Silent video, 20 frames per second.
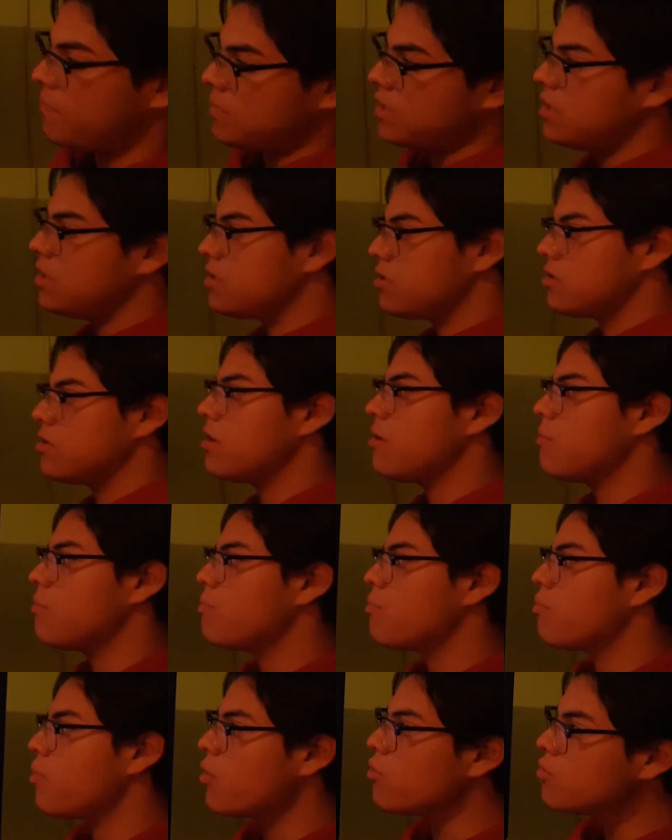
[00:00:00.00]
here's the
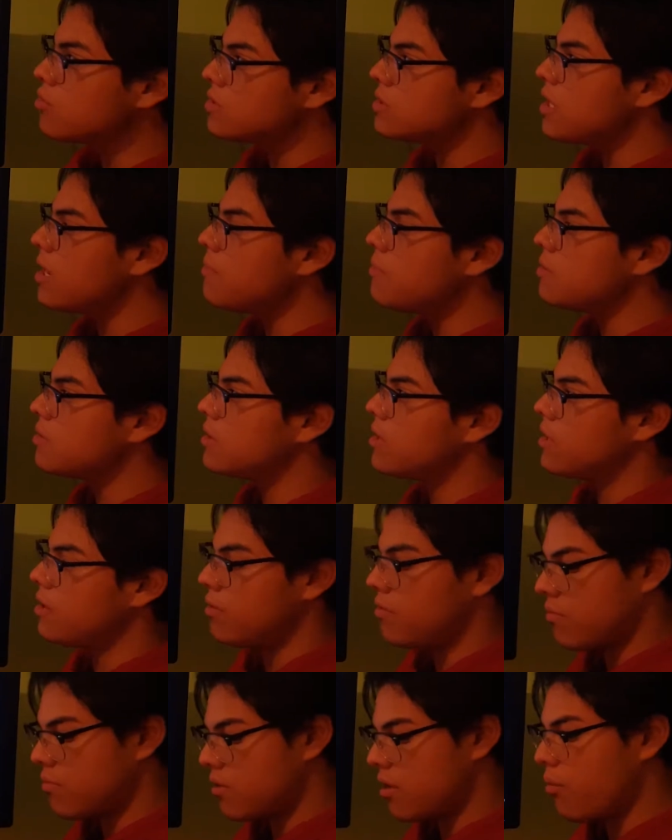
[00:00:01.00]
prototype,
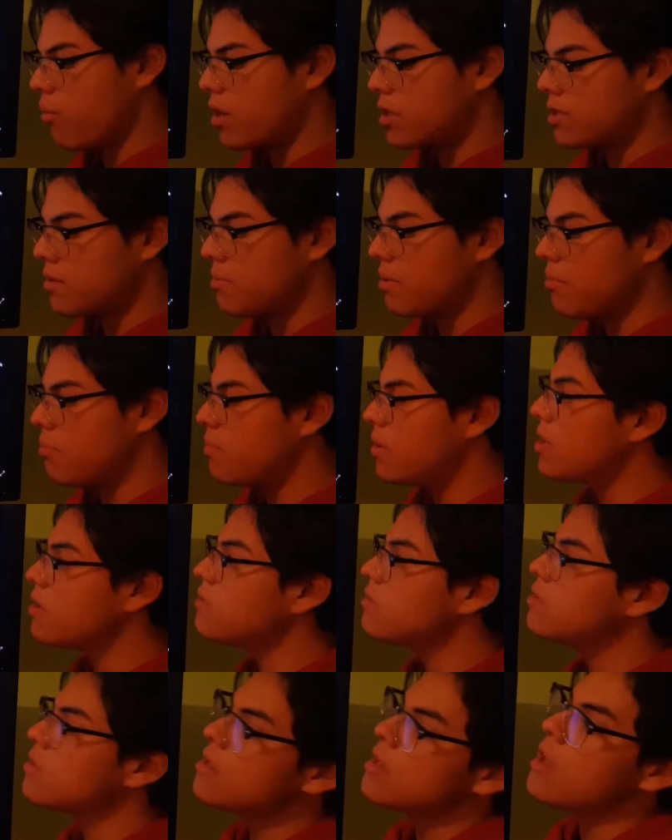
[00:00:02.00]
the one that we
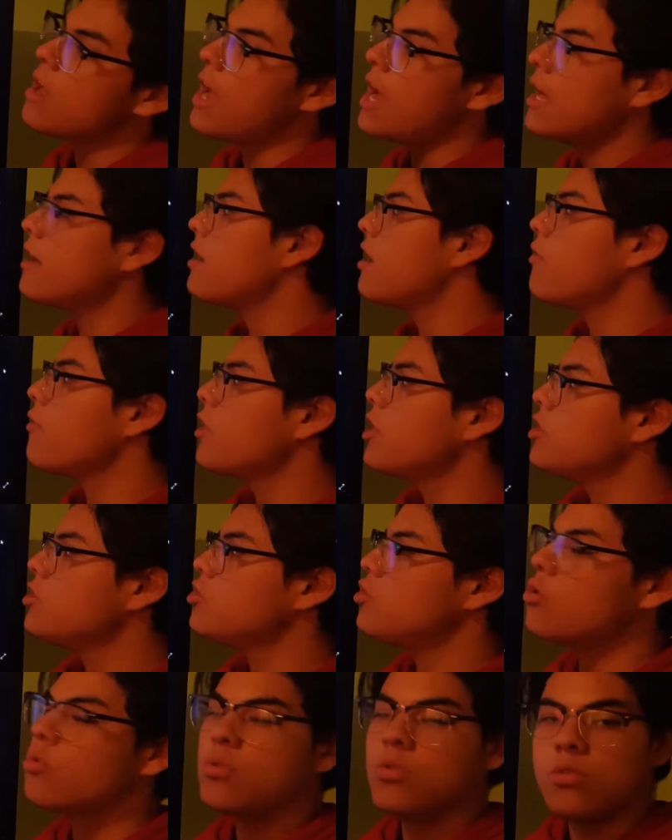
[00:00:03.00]
built, and already
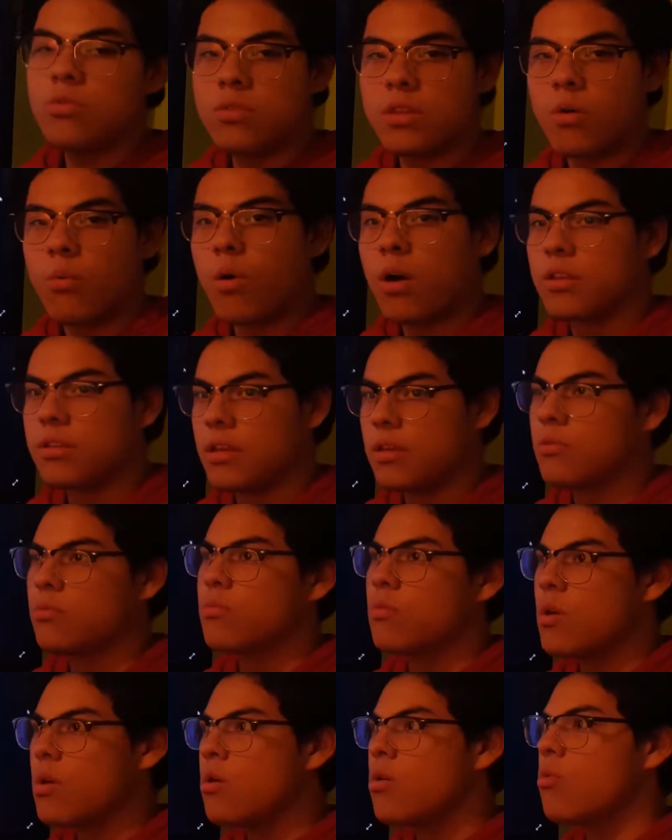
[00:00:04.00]
shown you the one that
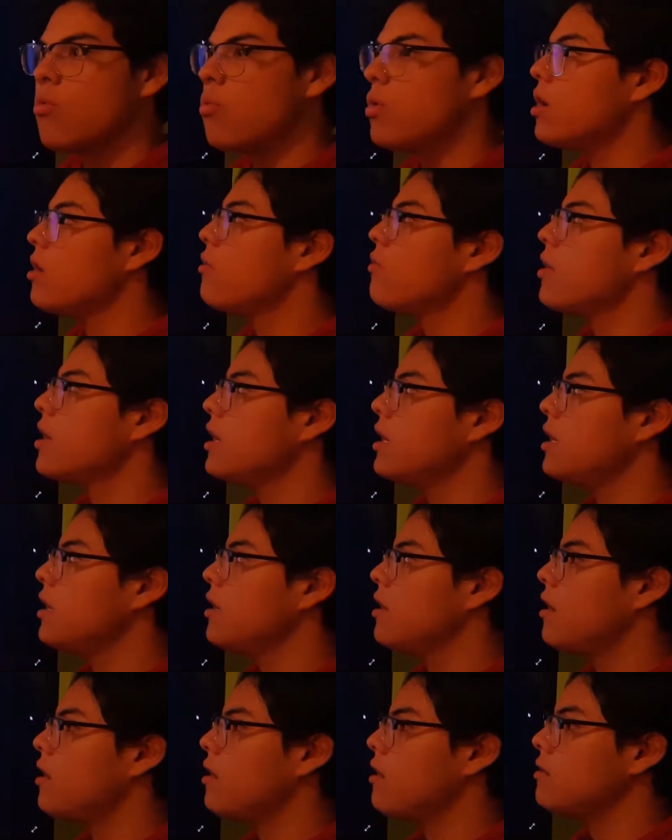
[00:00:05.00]
we
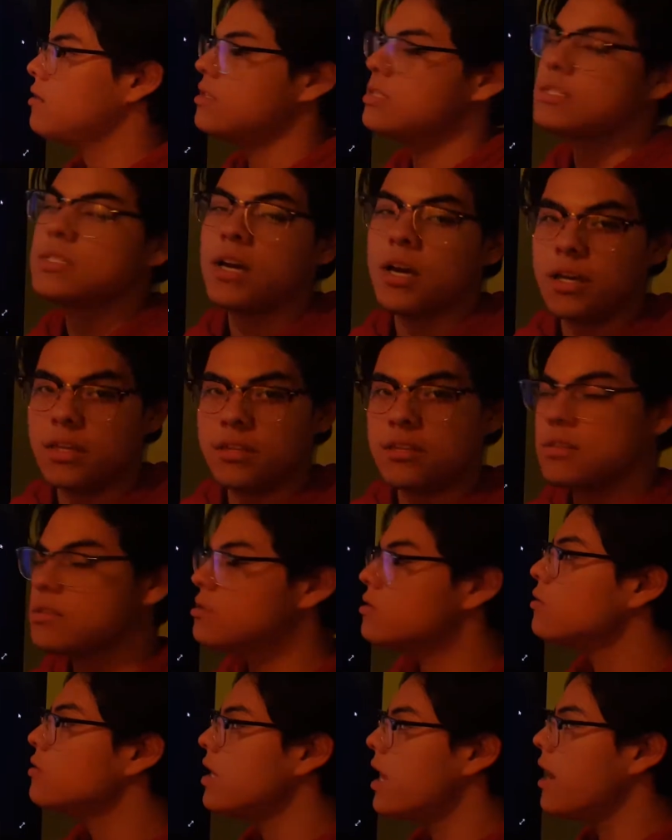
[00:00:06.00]
already designed.
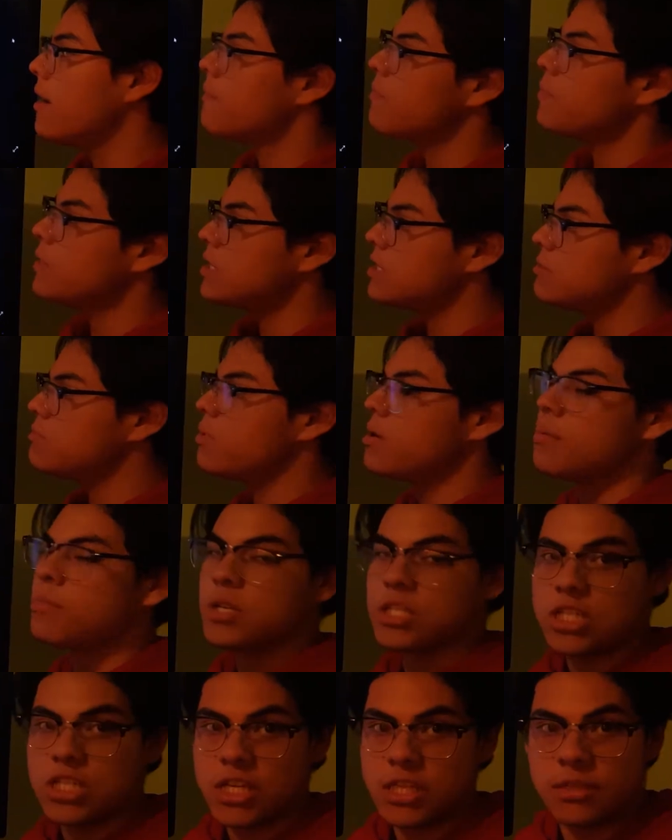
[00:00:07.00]
So yeah, that's pretty
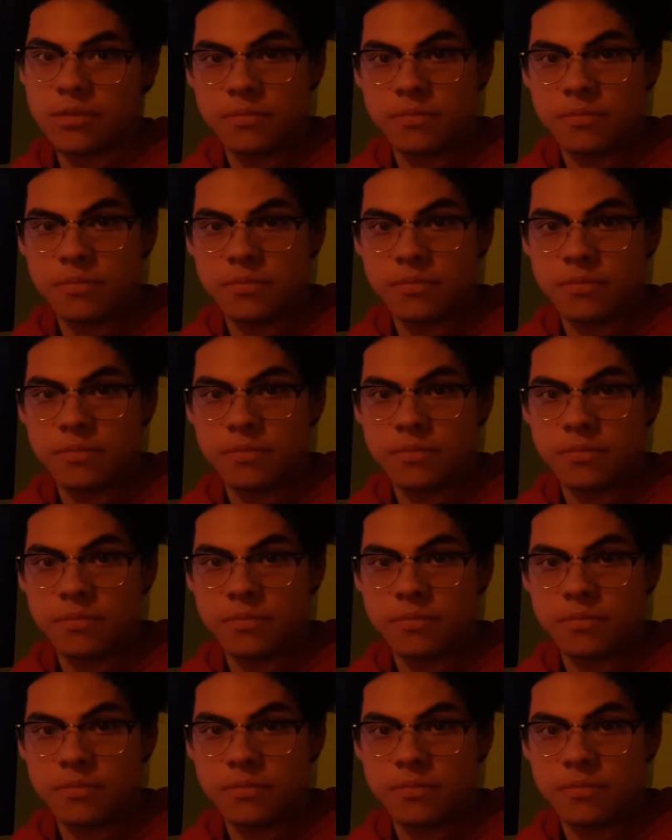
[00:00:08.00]
much it.